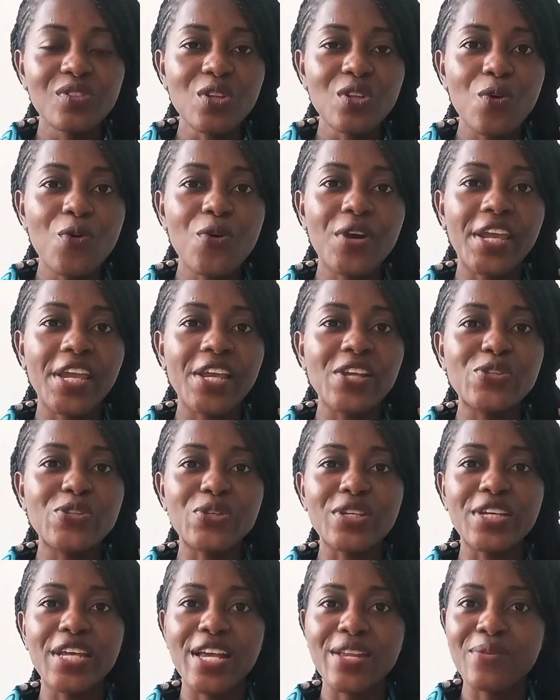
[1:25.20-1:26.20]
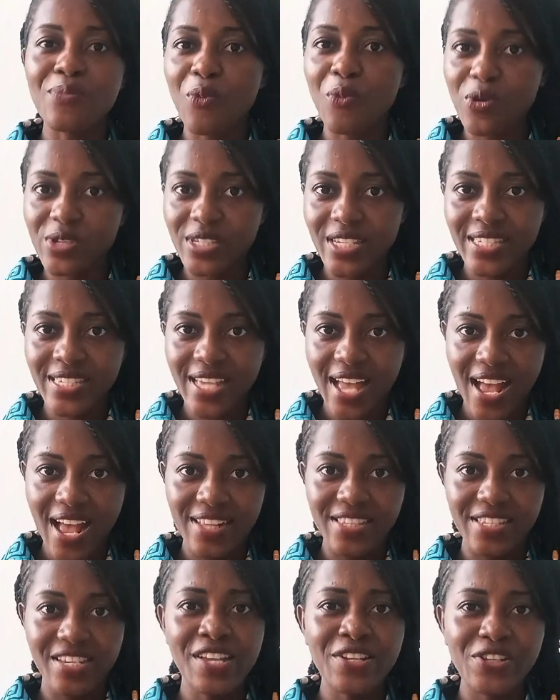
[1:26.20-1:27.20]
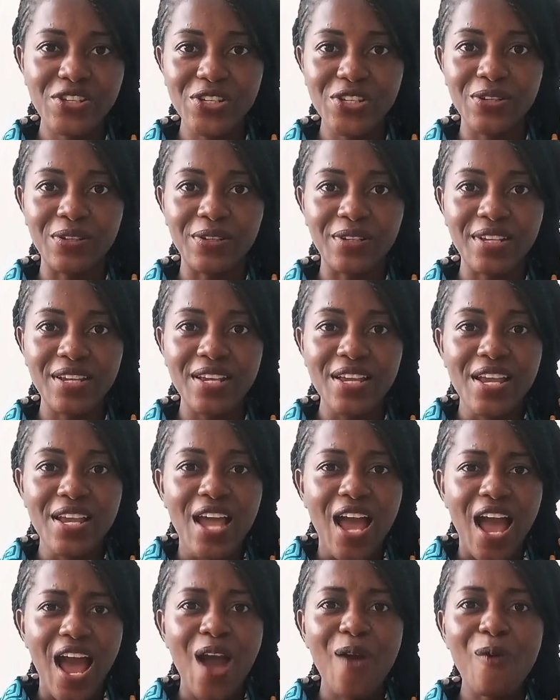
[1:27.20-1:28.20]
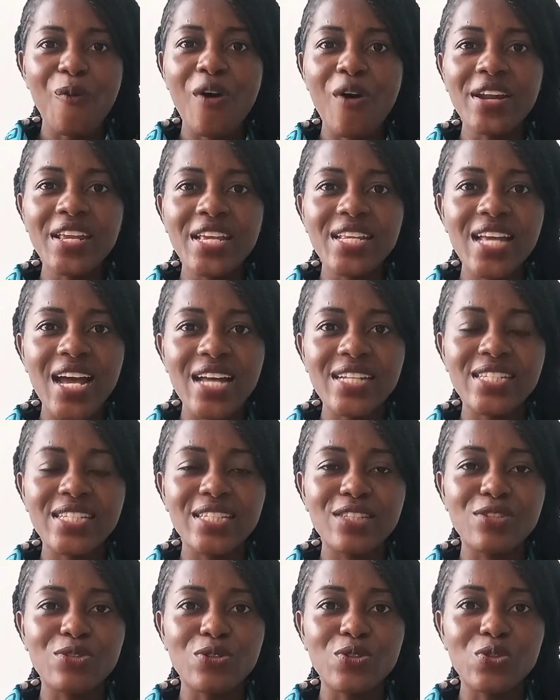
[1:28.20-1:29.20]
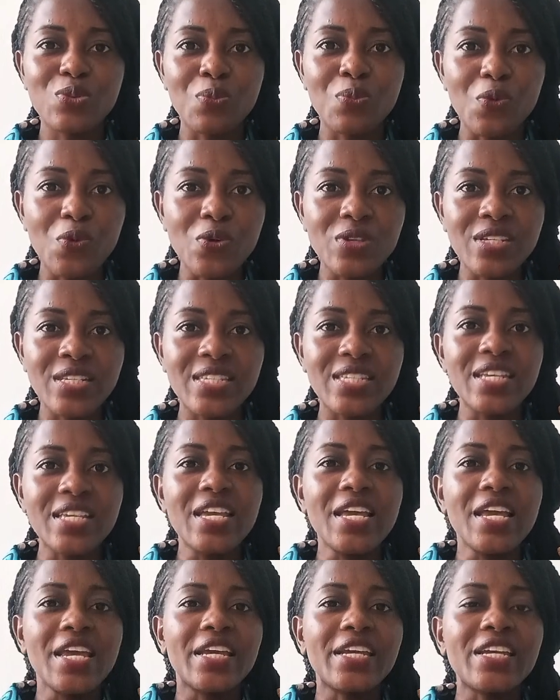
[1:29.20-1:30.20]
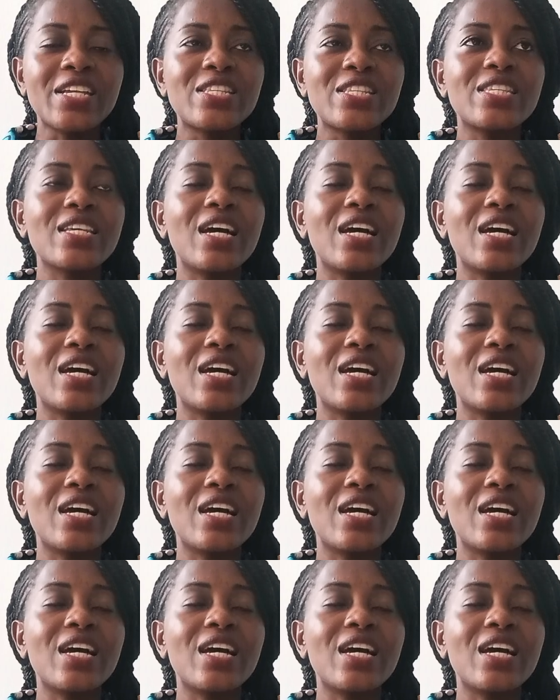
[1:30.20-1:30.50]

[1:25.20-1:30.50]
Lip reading: to get Moses' attention. And what did that do to Moses? It